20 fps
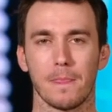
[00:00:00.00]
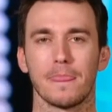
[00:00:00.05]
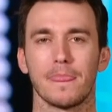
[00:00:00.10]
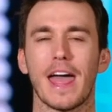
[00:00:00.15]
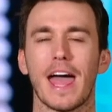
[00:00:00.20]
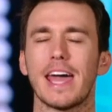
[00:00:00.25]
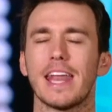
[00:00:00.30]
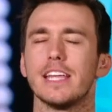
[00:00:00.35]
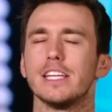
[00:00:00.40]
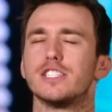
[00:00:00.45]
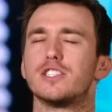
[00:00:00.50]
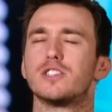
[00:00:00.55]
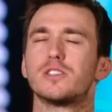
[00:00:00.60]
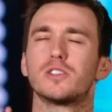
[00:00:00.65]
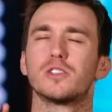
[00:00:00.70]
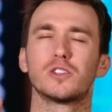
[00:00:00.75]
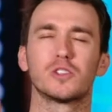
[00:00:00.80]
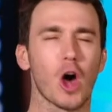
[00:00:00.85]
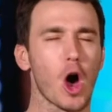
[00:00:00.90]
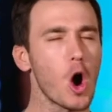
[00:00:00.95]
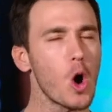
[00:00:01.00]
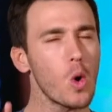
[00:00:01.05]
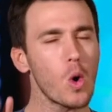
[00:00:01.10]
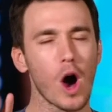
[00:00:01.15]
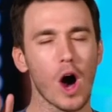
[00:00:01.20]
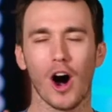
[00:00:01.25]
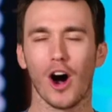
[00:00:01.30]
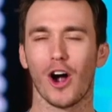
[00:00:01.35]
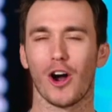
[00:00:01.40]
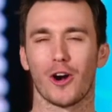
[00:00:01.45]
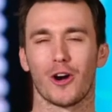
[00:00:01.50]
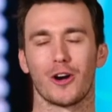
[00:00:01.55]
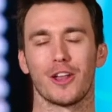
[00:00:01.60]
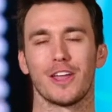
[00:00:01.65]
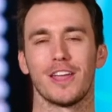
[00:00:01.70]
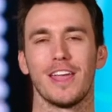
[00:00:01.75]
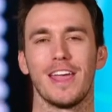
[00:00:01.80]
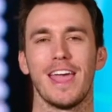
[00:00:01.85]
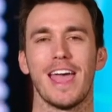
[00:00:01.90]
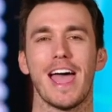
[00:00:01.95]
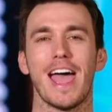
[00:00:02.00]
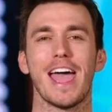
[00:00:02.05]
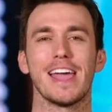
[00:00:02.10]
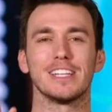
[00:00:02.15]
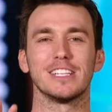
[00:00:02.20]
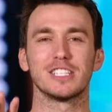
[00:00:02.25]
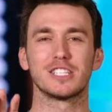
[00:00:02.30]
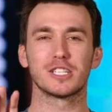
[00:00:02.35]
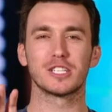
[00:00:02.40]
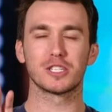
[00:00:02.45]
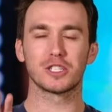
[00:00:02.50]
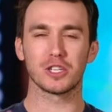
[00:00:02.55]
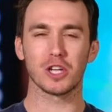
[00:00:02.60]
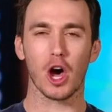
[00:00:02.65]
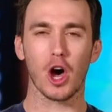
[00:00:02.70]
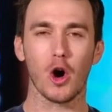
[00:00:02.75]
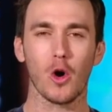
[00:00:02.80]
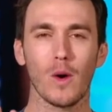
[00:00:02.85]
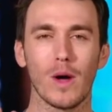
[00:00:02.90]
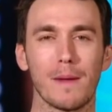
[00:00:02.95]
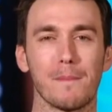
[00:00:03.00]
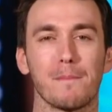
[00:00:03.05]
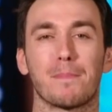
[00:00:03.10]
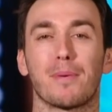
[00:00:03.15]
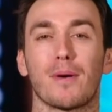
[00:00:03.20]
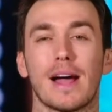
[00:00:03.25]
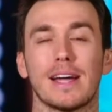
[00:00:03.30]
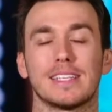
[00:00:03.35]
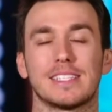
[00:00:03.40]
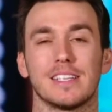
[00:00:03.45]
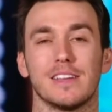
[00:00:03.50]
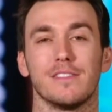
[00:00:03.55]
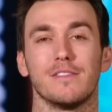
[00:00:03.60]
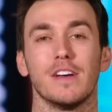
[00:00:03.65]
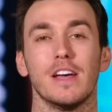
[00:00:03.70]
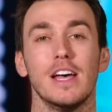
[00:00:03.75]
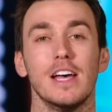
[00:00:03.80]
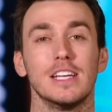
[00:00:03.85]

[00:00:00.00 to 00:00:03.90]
That is so hard and so impressive